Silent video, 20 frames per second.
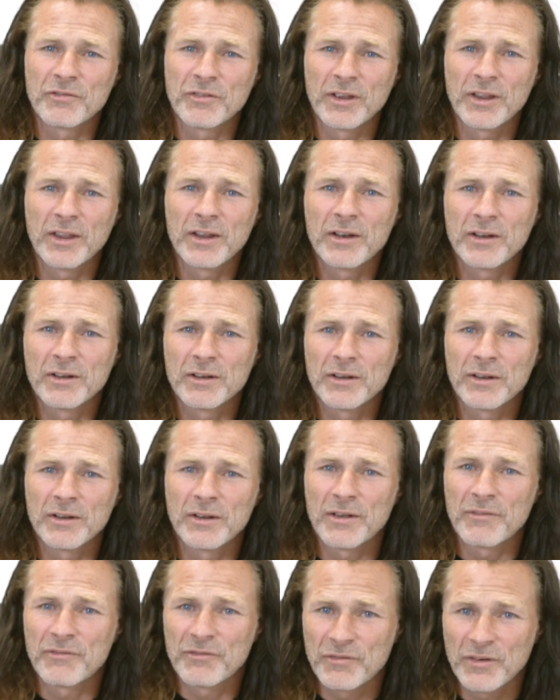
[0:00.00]
feeling and
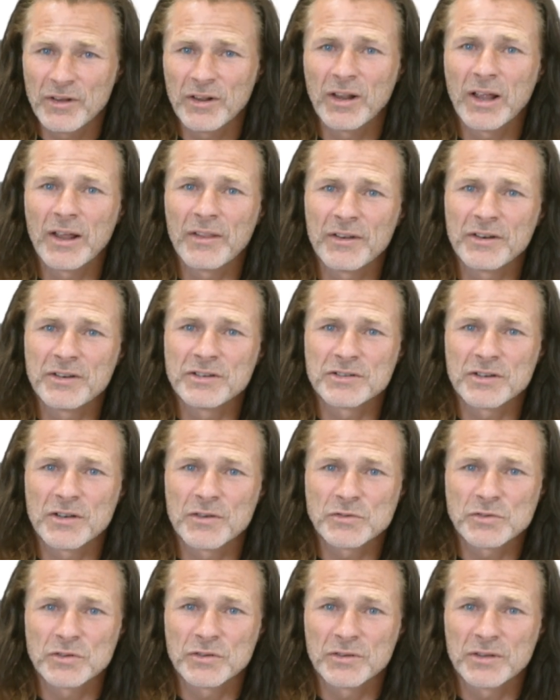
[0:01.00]
they feel like they
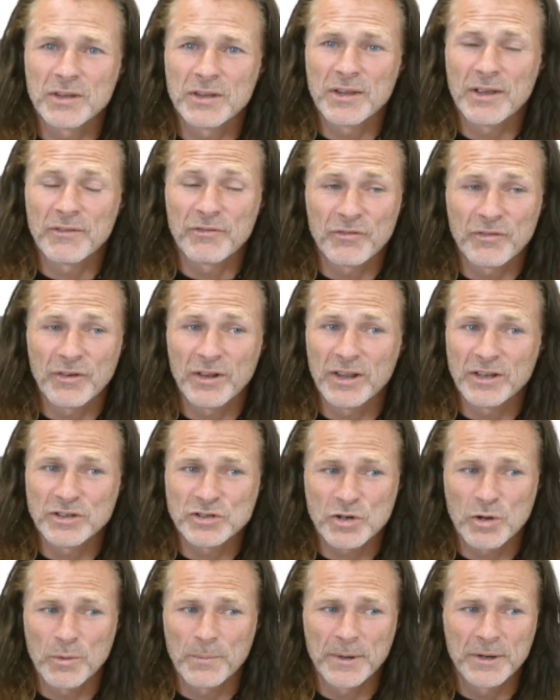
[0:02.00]
deserve something. They feel
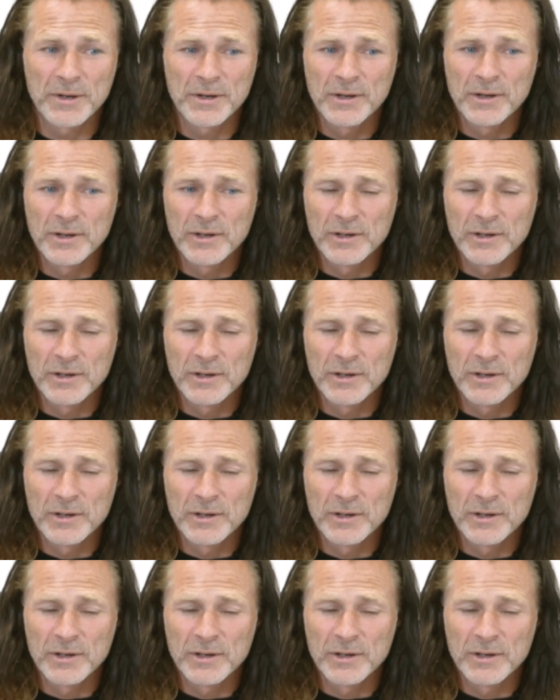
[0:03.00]
it's coming.